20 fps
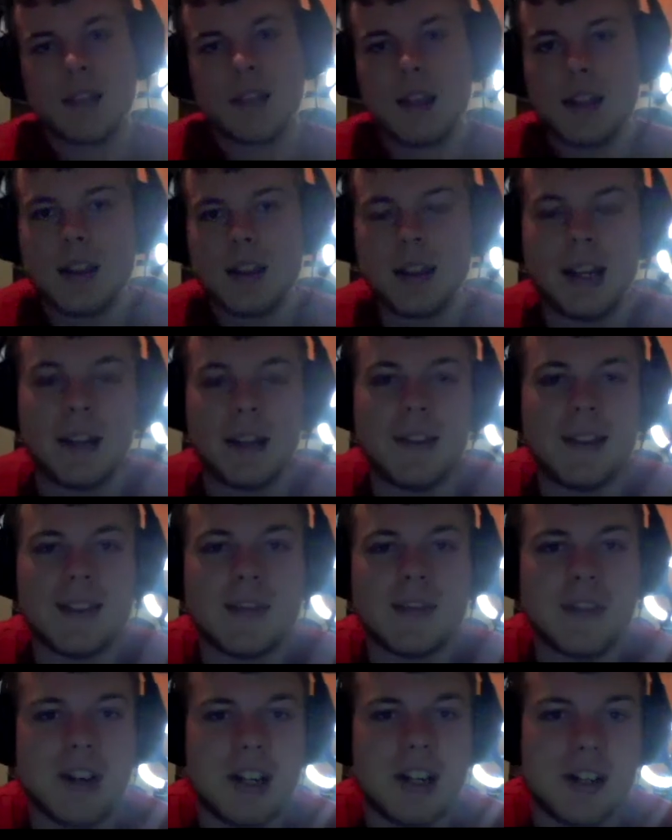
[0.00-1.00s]
Yeah, that's
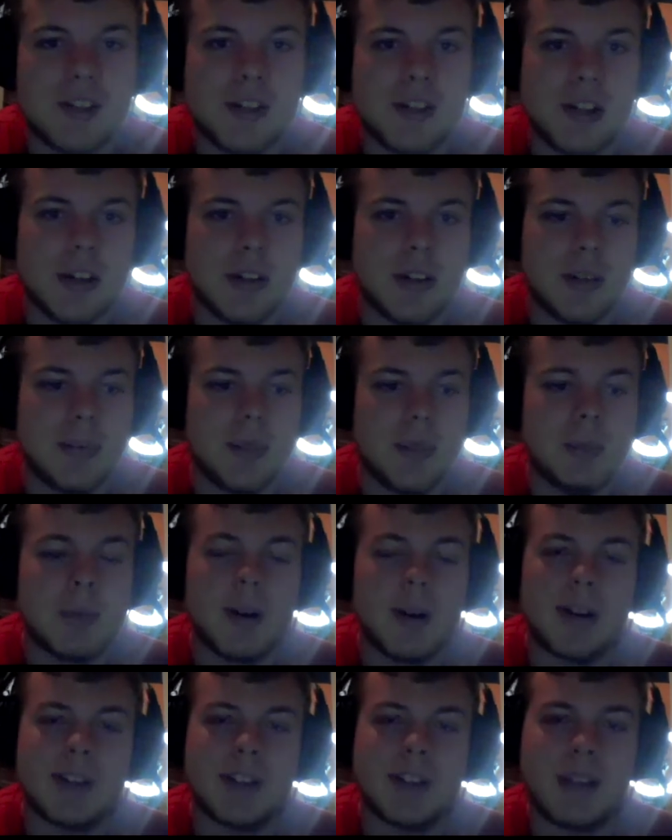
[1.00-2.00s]
very true. And me
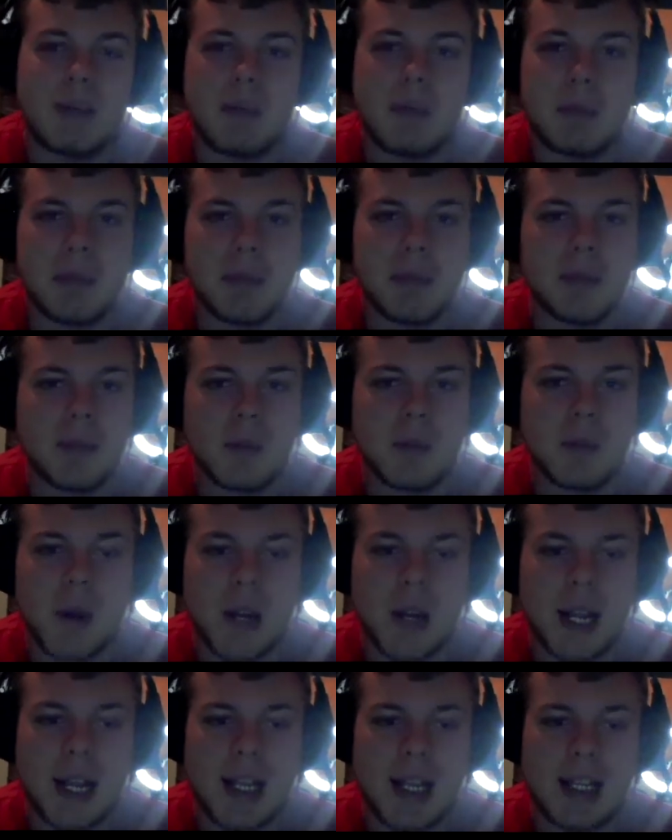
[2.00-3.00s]
personally, I'm a big football
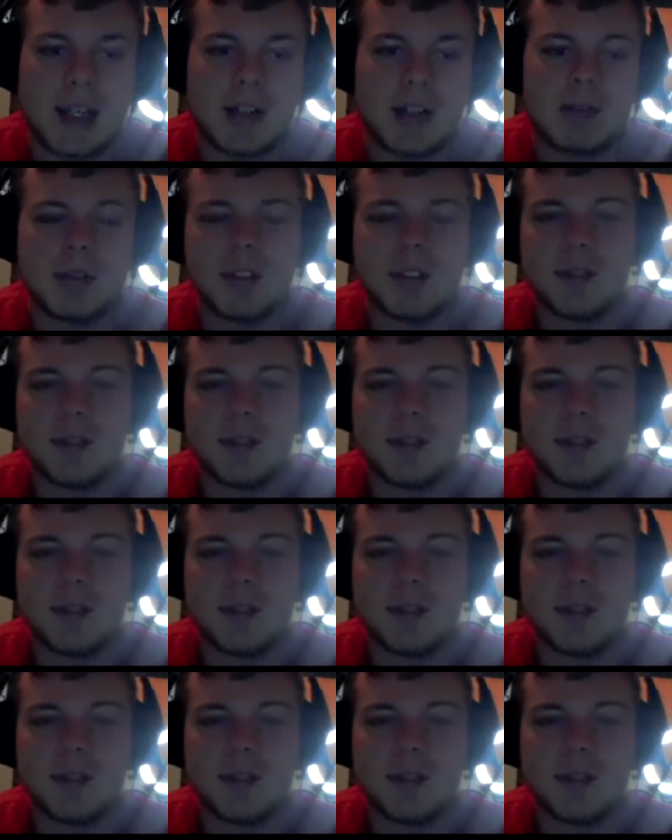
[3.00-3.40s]
guy. I don't really